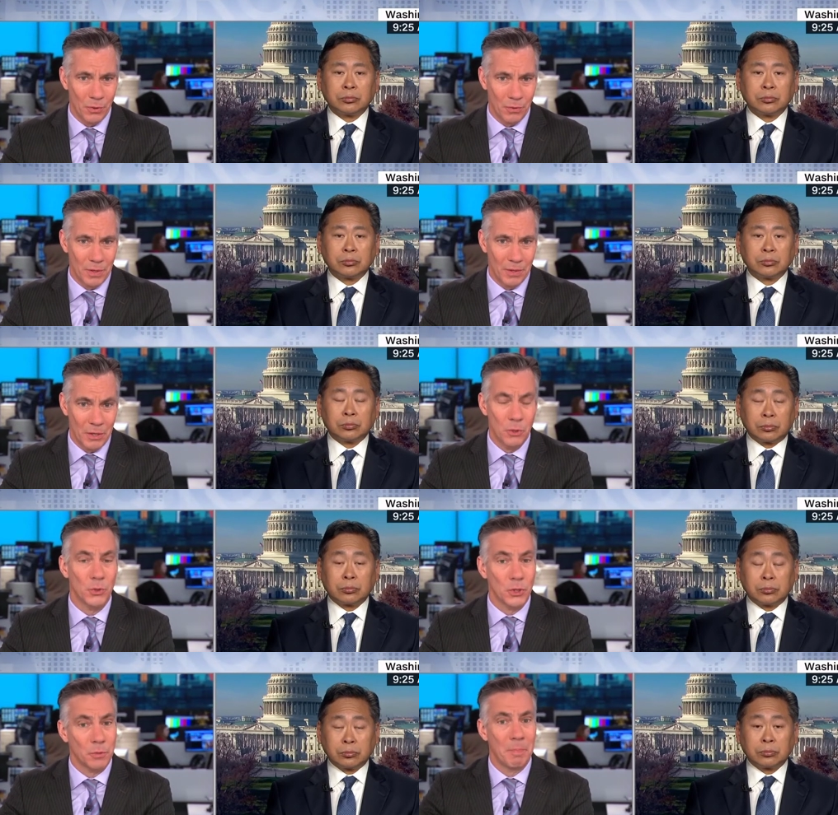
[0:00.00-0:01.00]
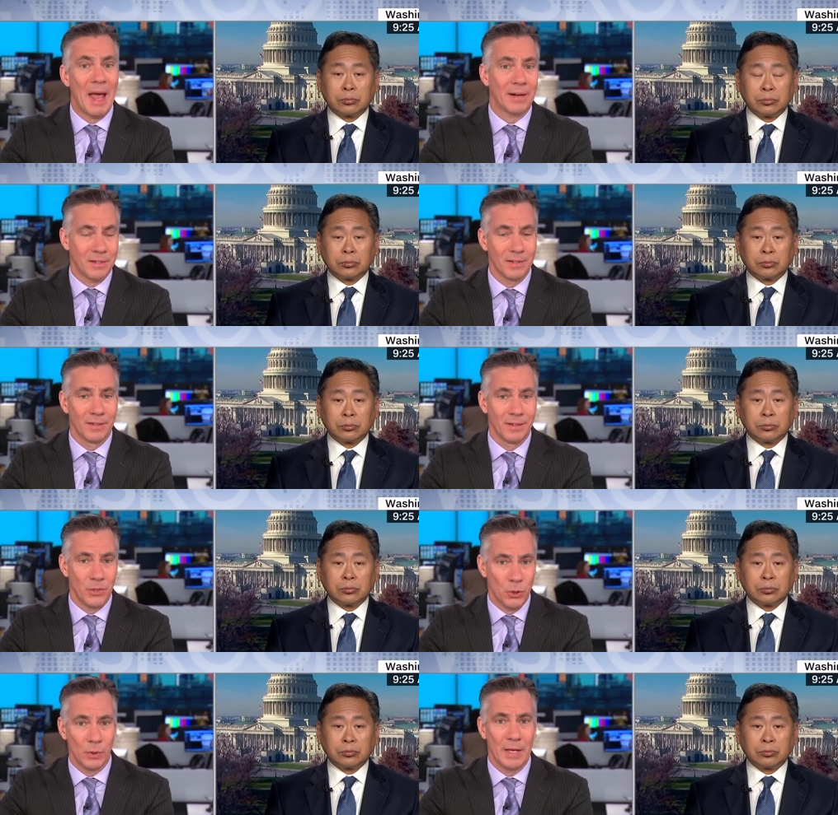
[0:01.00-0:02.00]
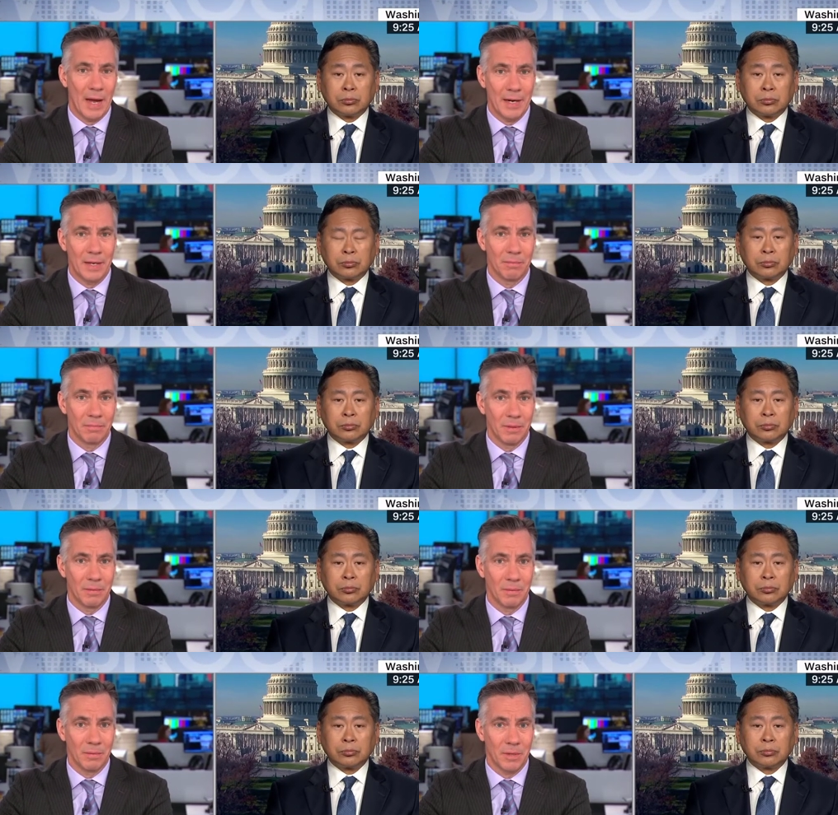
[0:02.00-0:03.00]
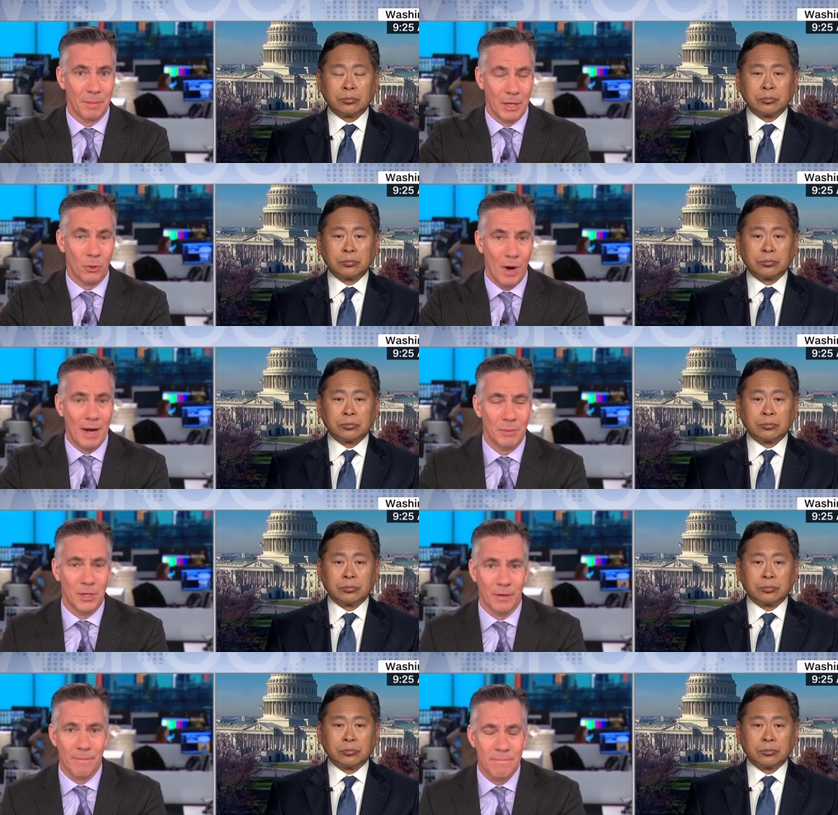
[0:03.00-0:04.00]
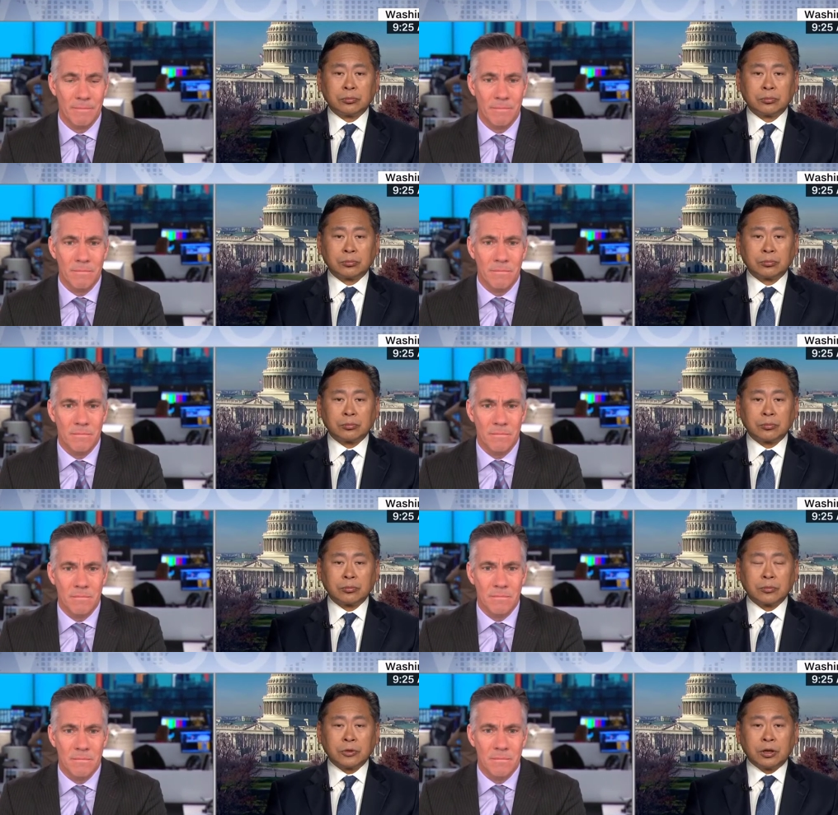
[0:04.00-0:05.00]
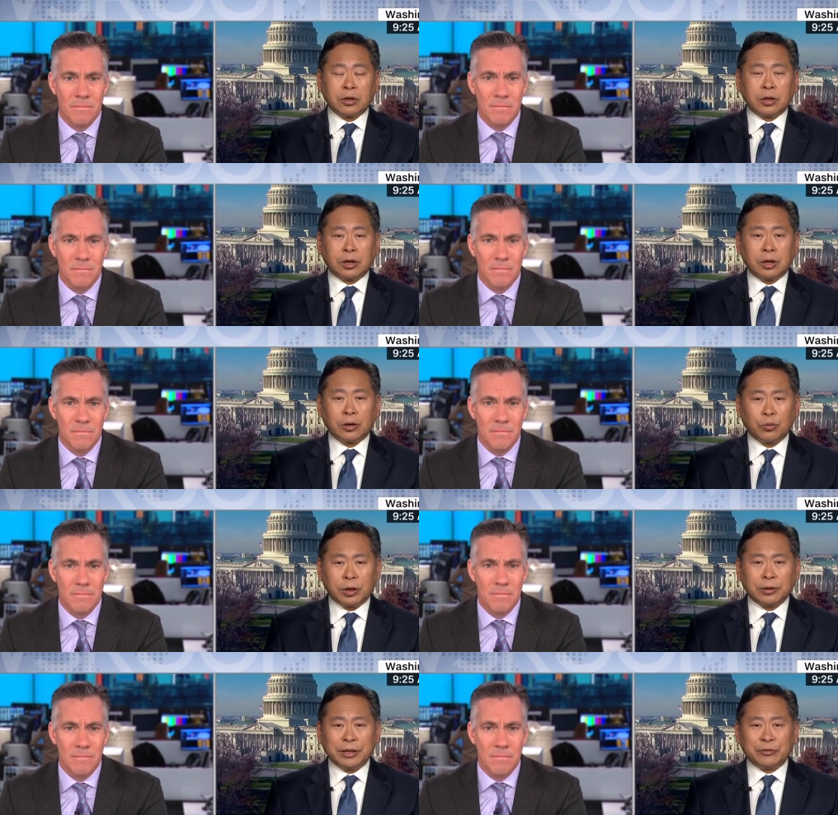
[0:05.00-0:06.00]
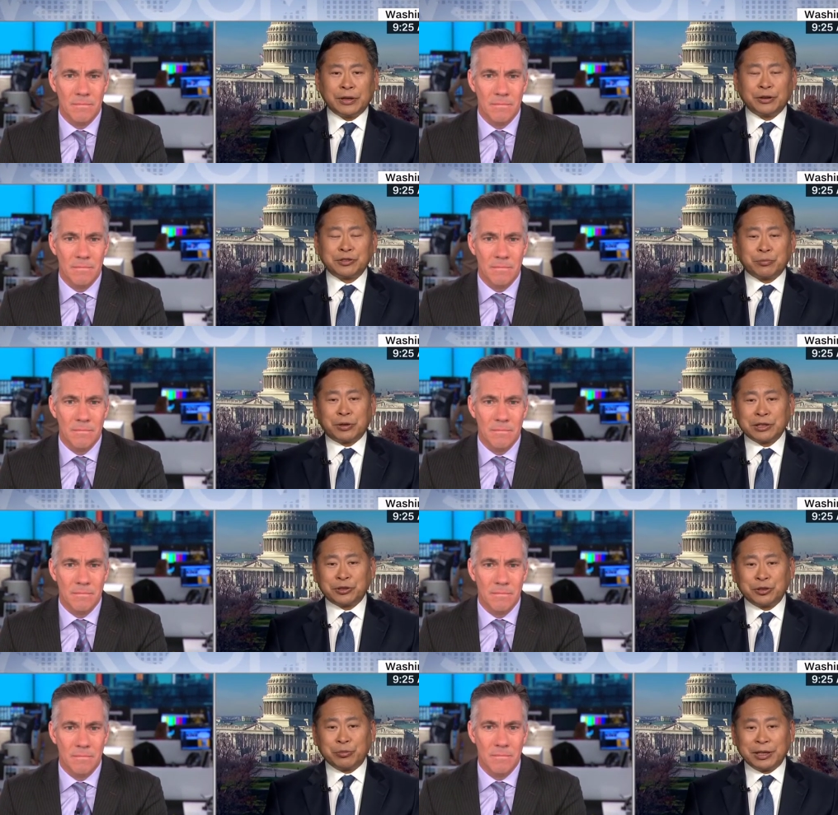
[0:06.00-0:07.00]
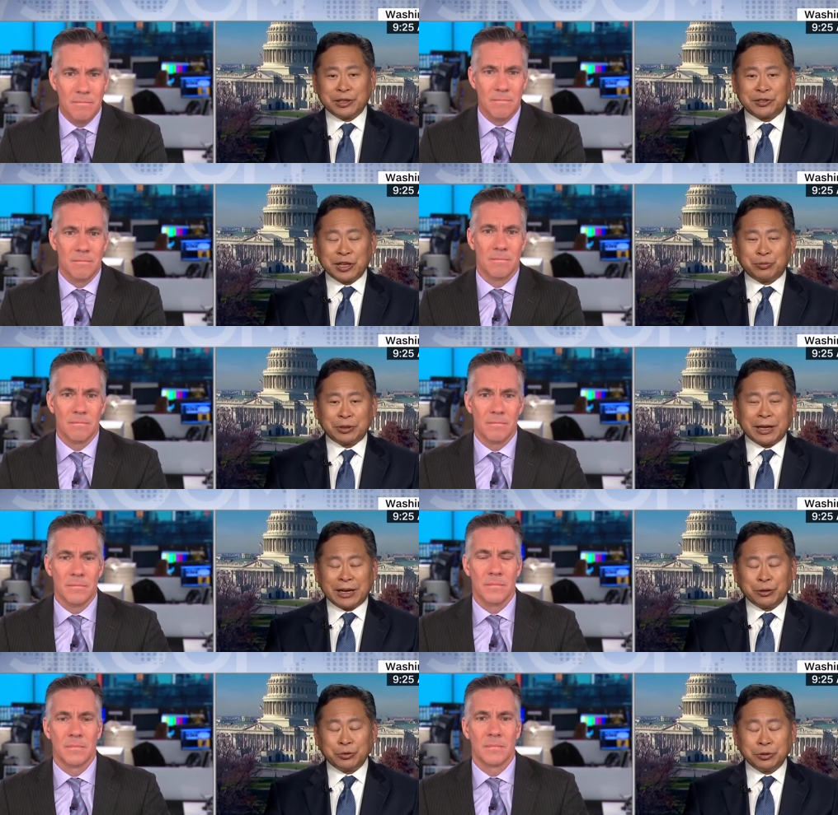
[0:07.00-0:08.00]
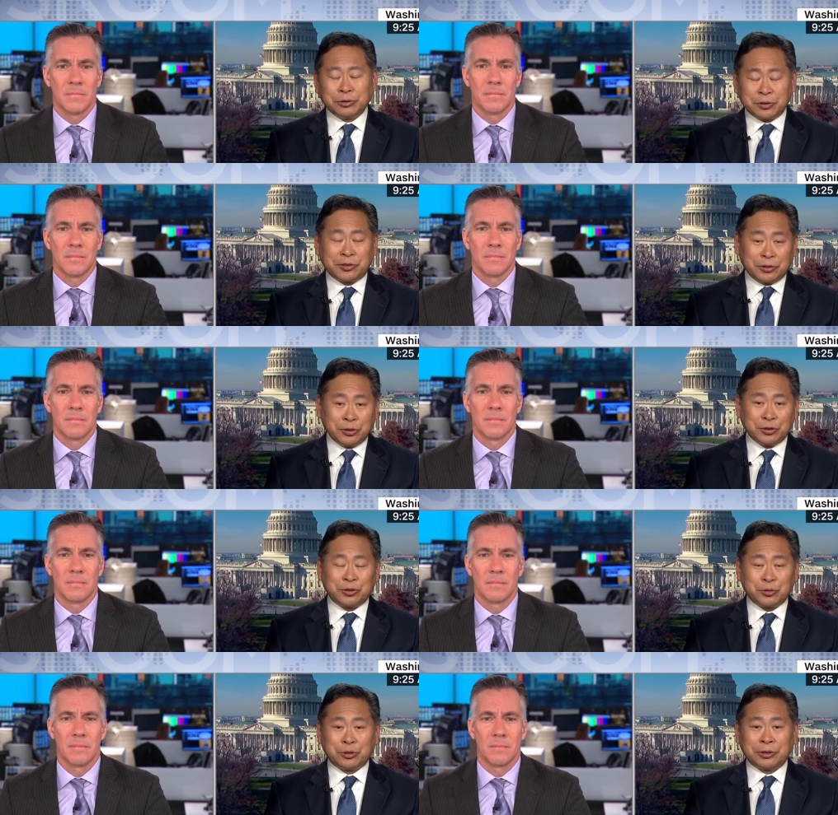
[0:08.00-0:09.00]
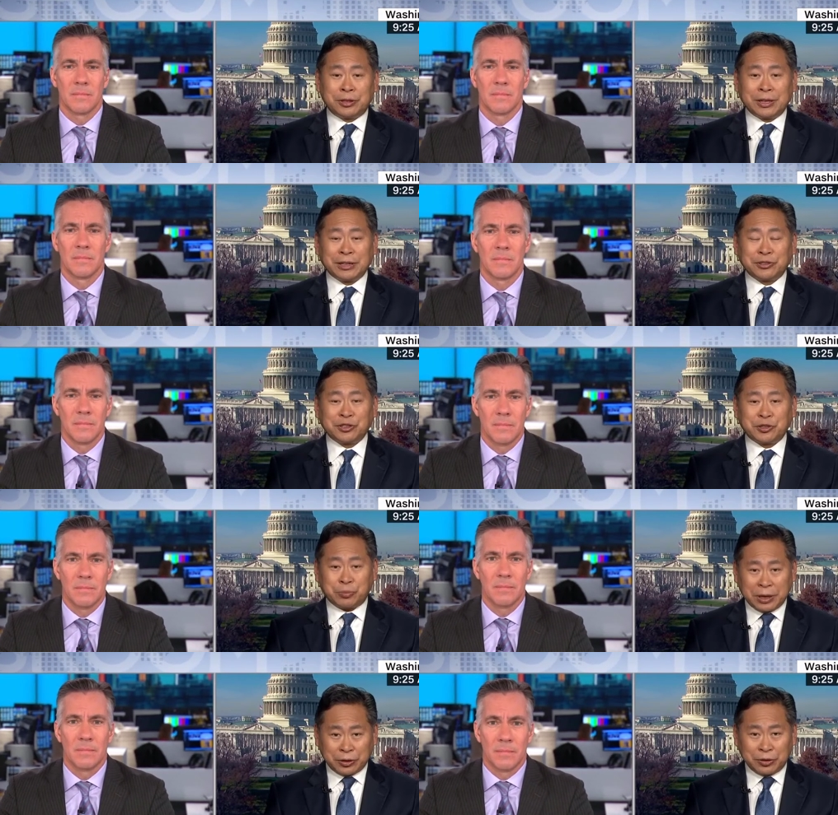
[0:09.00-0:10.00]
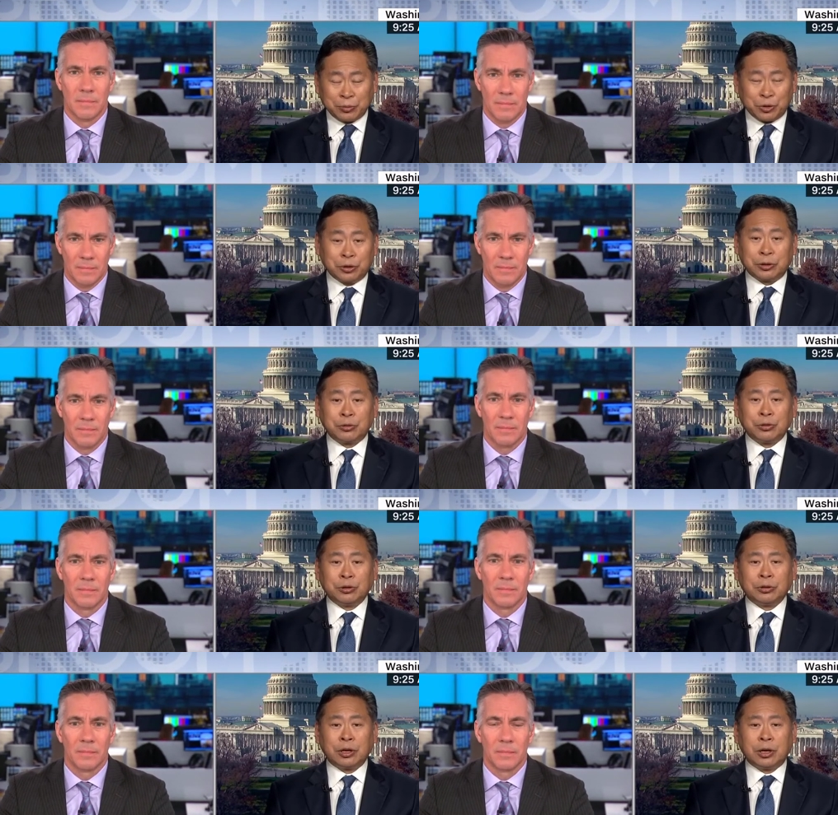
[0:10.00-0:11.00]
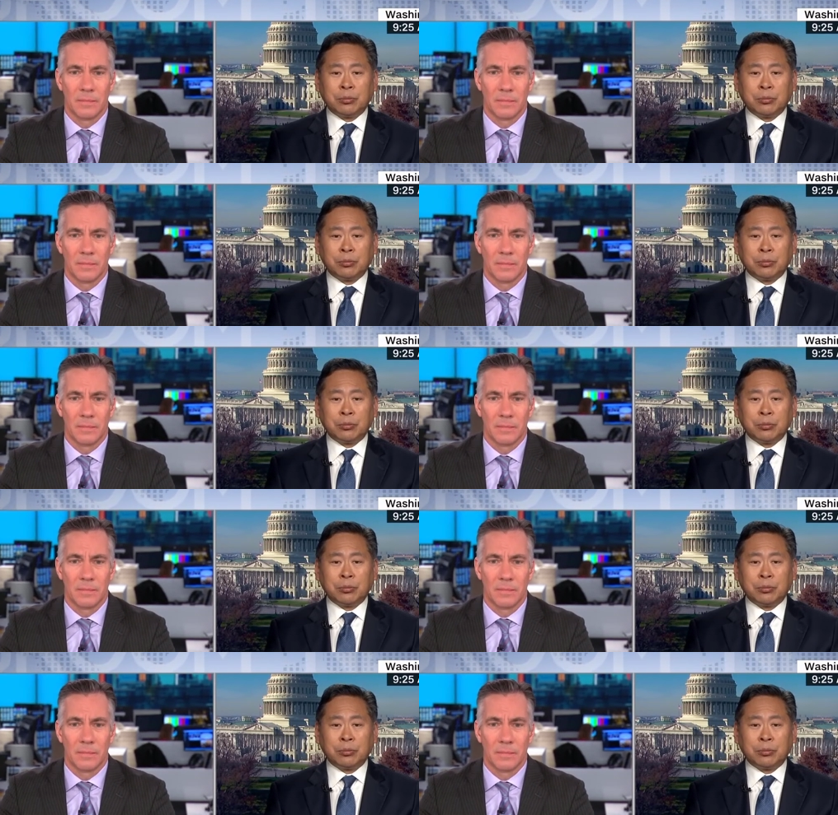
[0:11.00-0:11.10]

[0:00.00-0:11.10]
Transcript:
Speaker 1: that, that you suspect Giuliani uh, committed crimes here?
Speaker 2: Uh, well, if I was the prosecutor making a statement, I, I, wouldn't use the word that I suspect him, quote unquote, um,